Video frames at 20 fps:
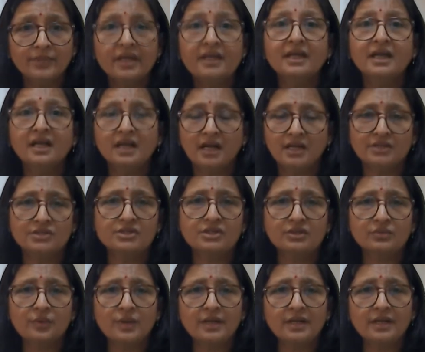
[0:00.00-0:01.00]
in a larger
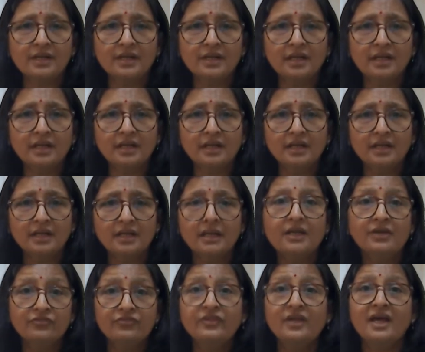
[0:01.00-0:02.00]
quantity
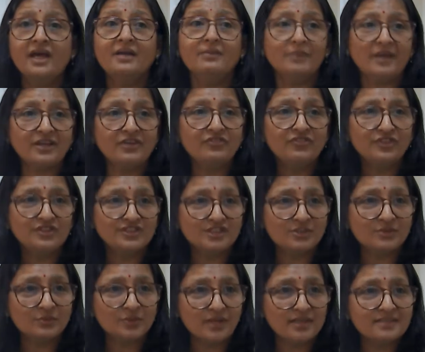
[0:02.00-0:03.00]
if they are
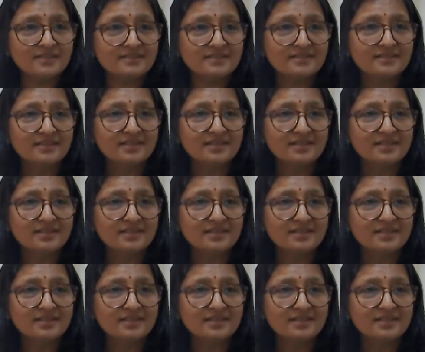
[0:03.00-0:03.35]
beneficial to us.